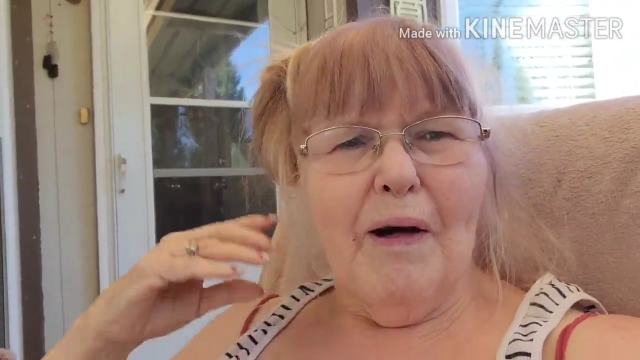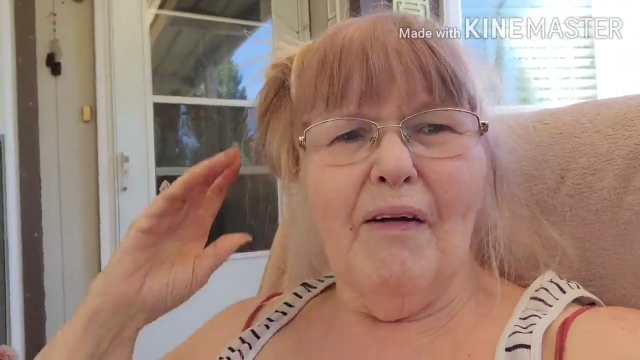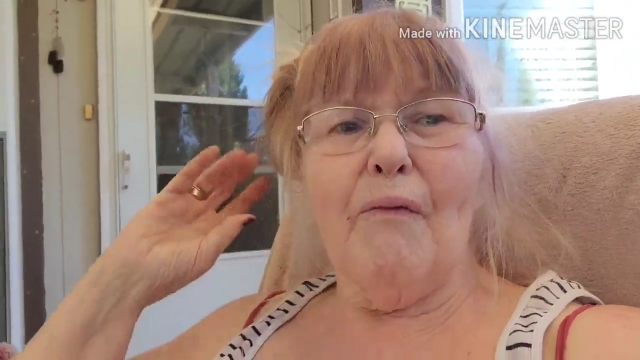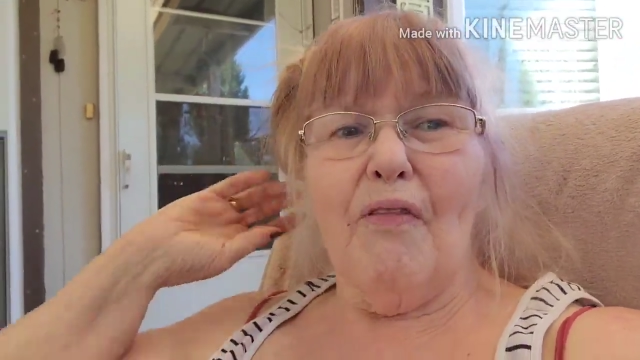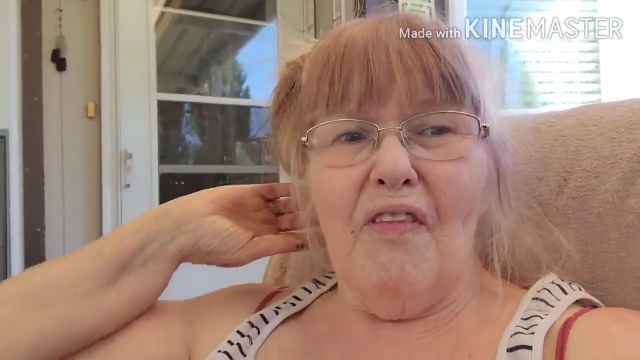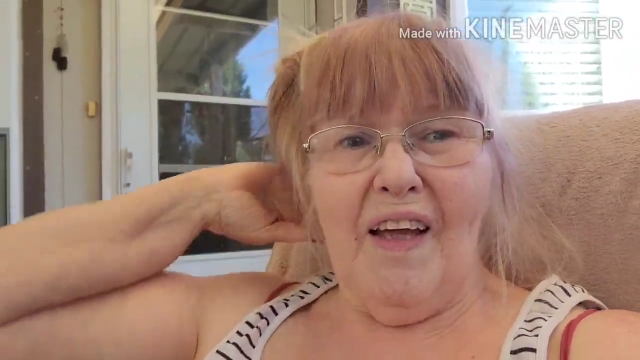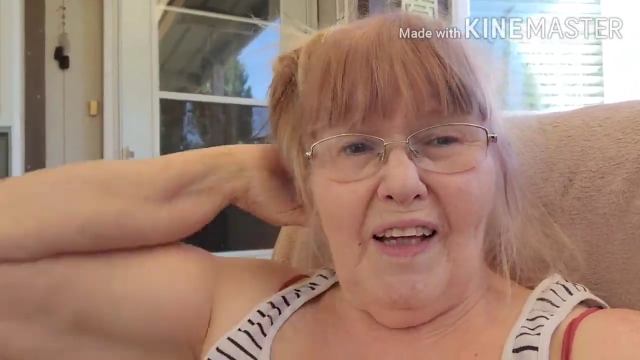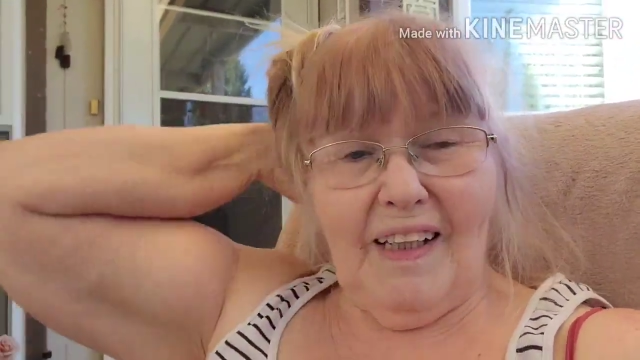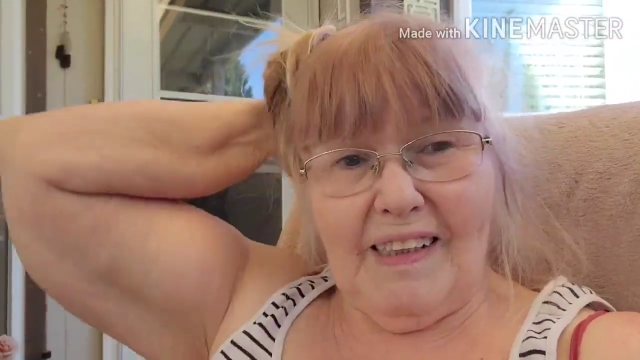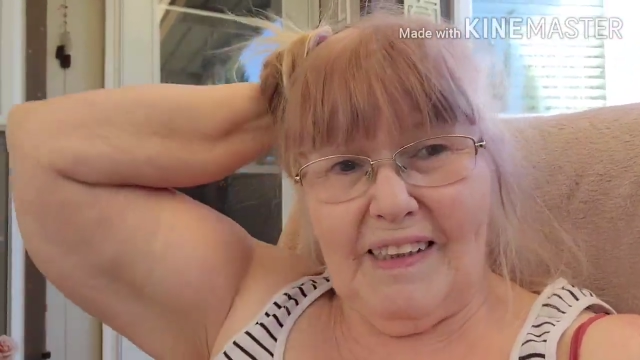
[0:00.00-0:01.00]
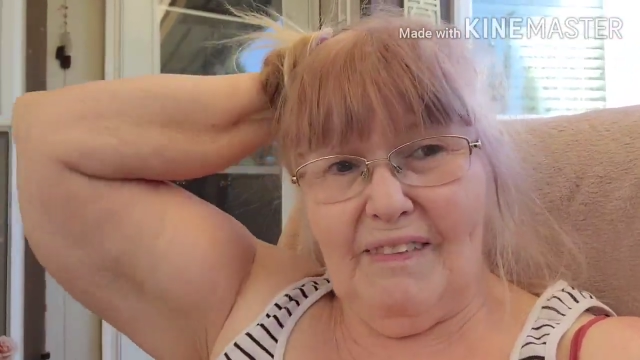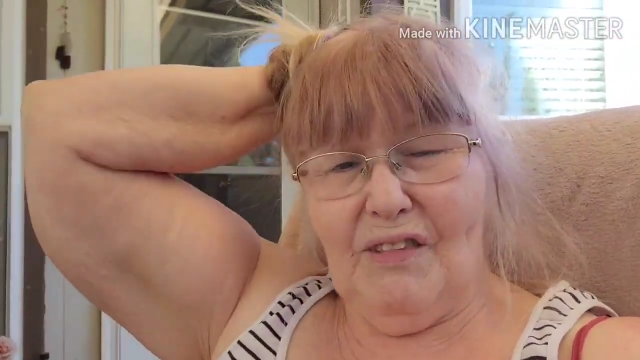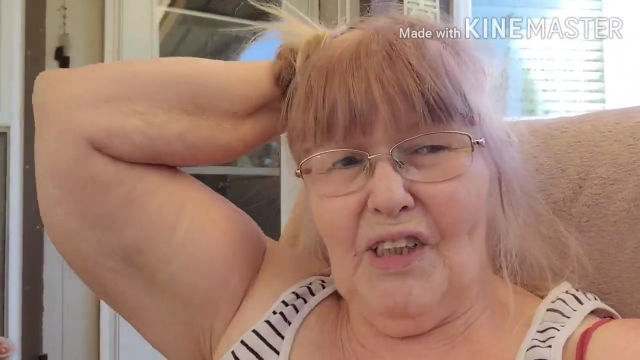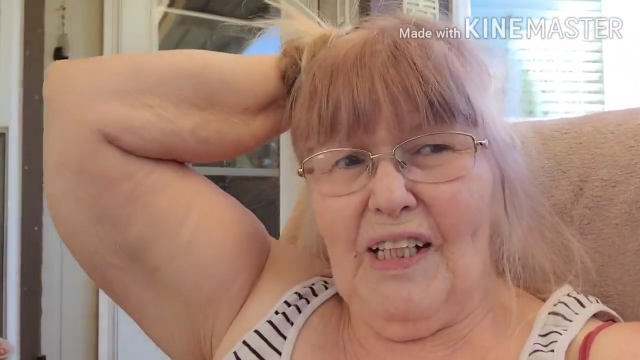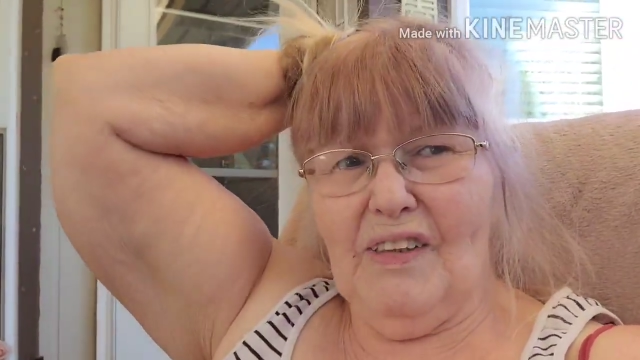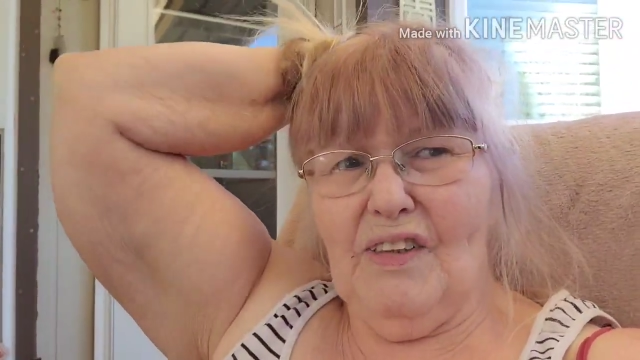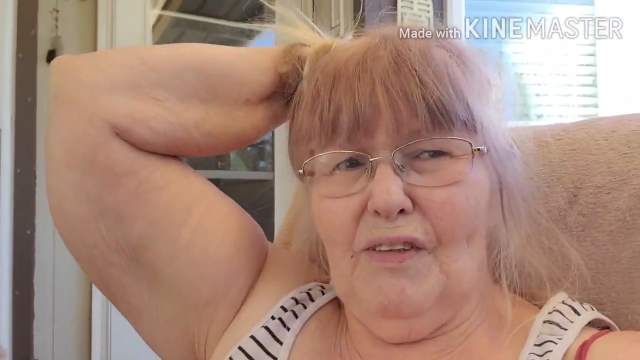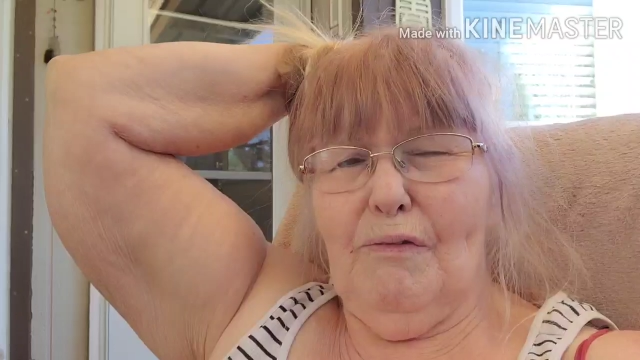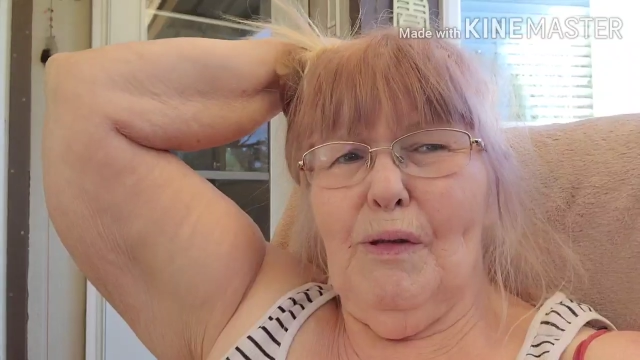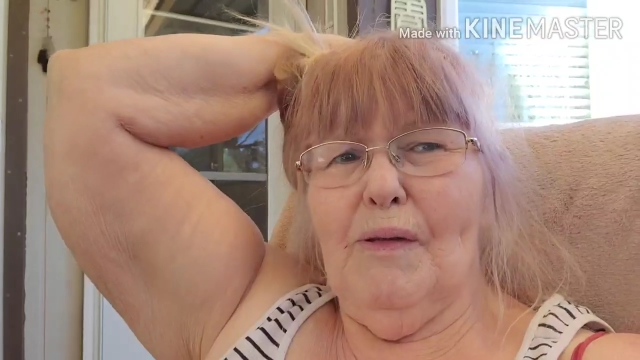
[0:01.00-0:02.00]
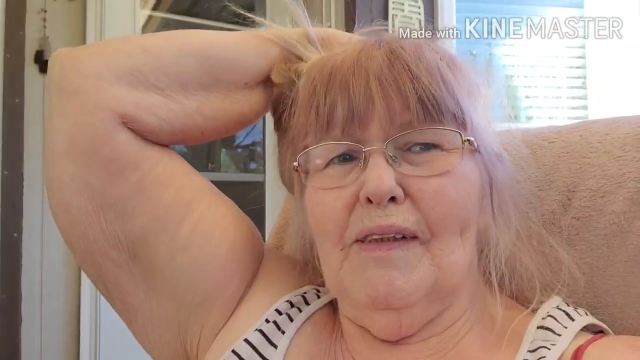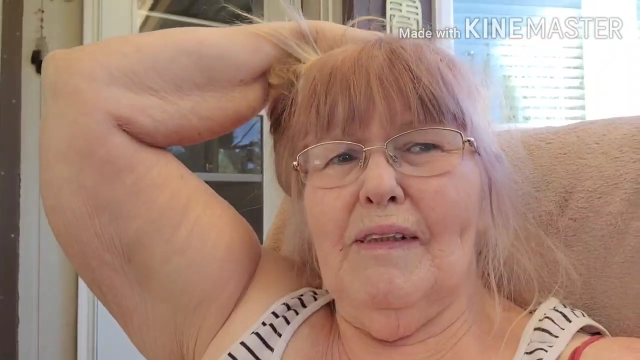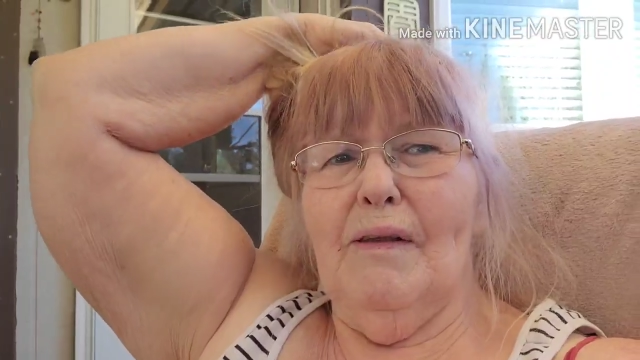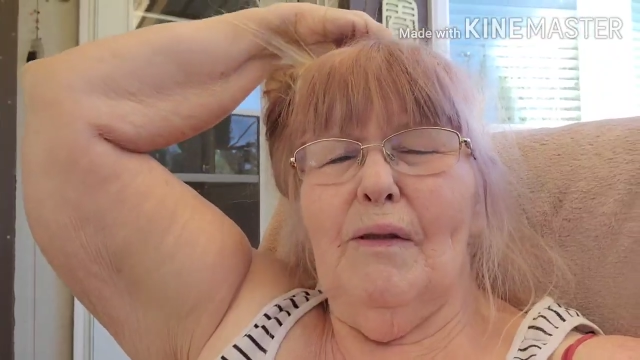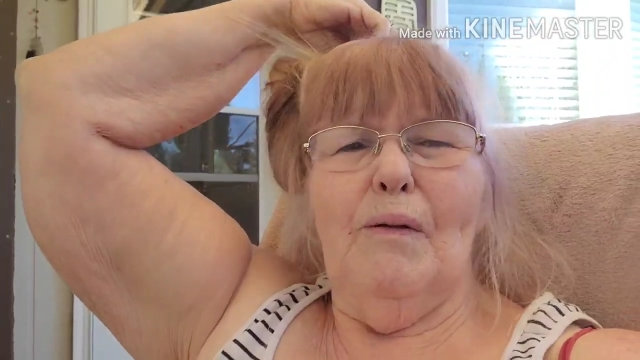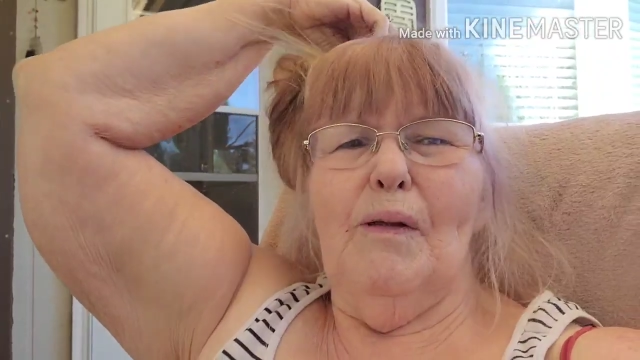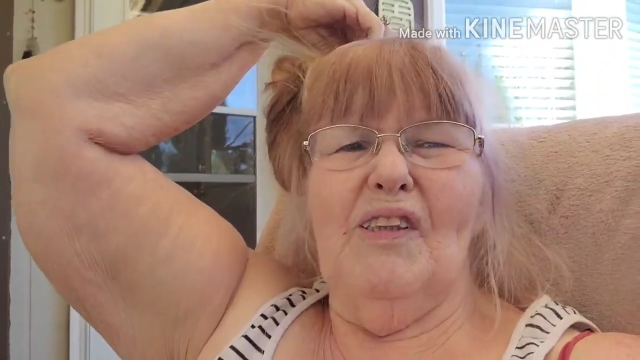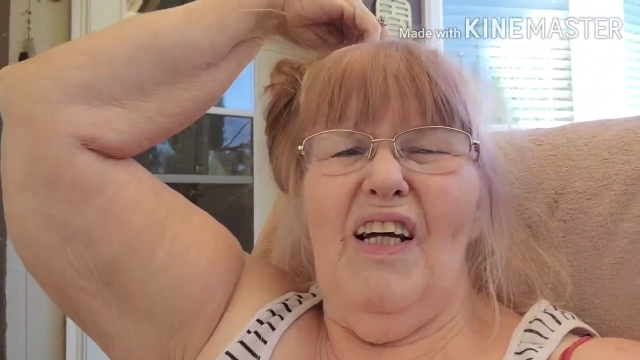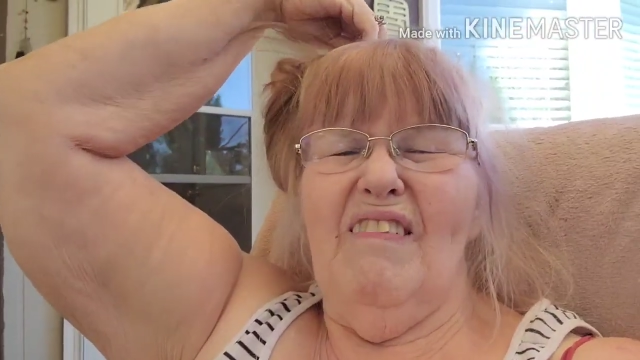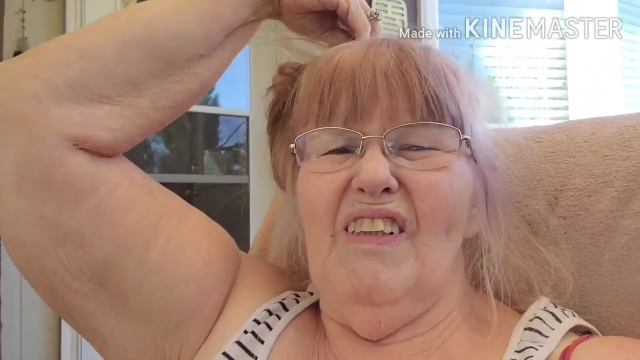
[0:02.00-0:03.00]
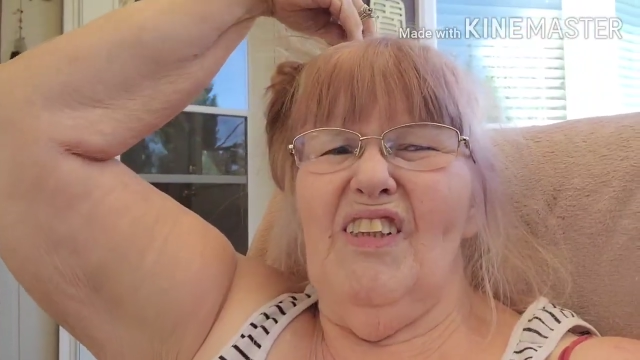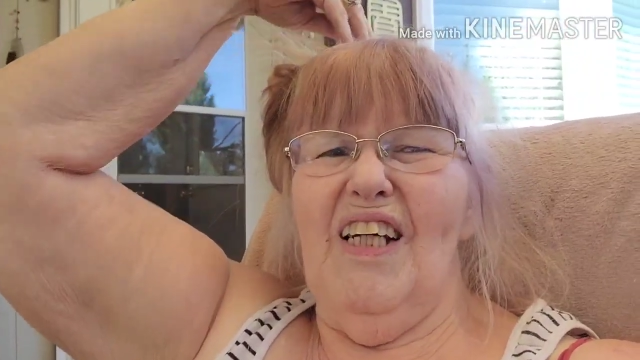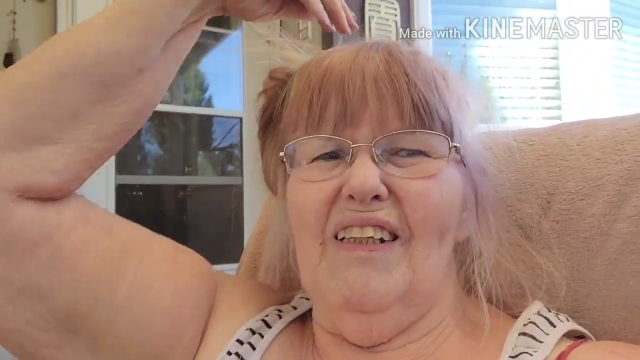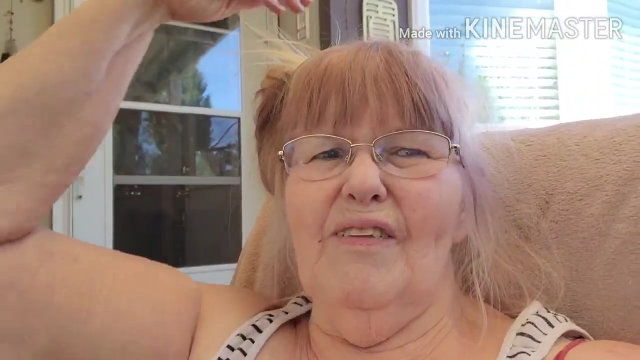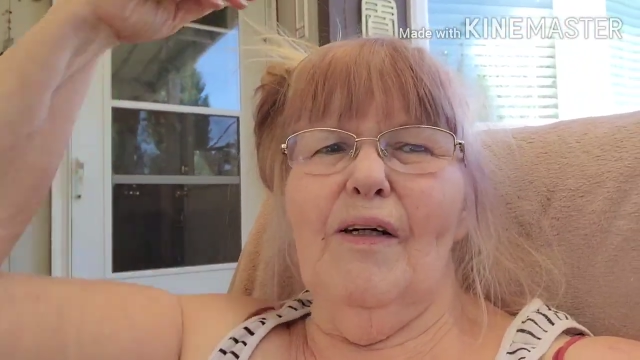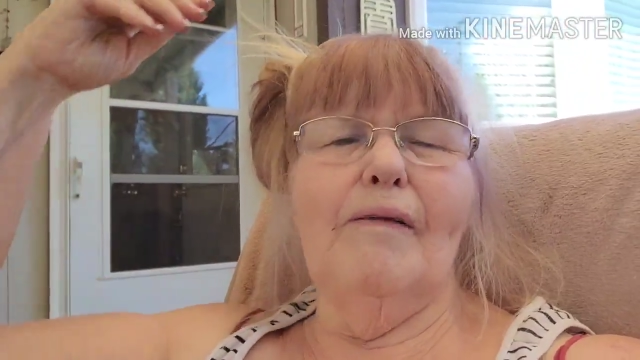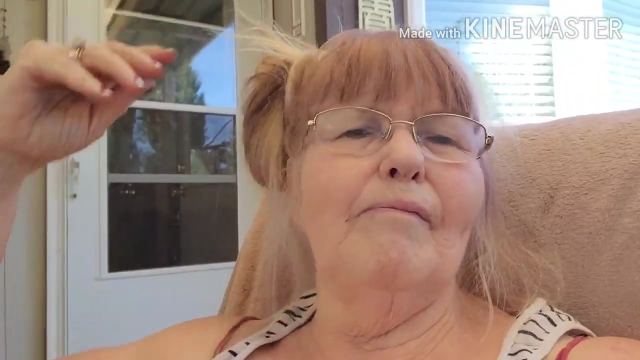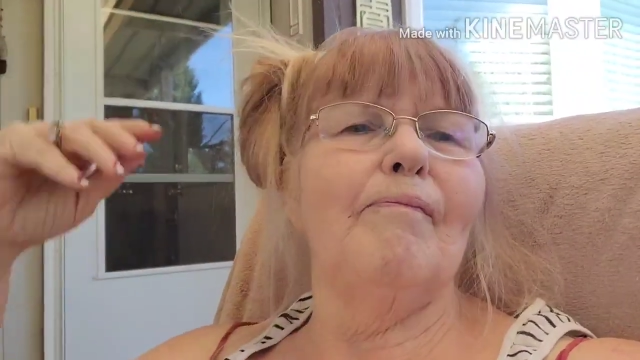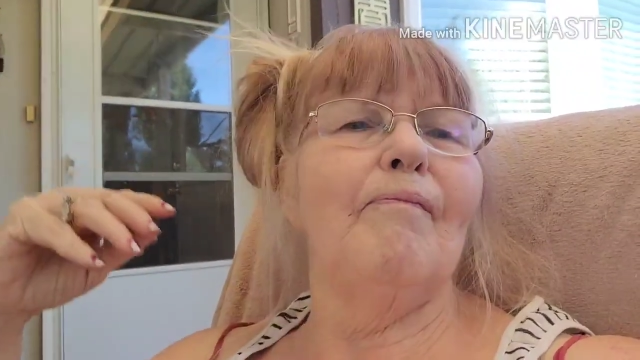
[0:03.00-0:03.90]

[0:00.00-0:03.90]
I don't think, unless they've changed the rules, which I haven't checked on.